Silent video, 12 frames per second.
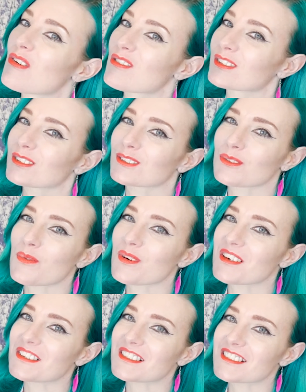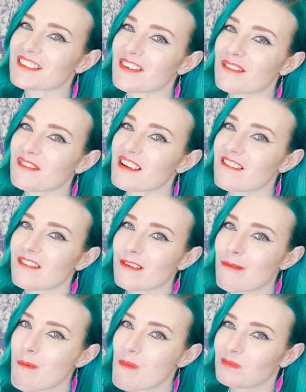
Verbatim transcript: it's just the weirdest stuff ever.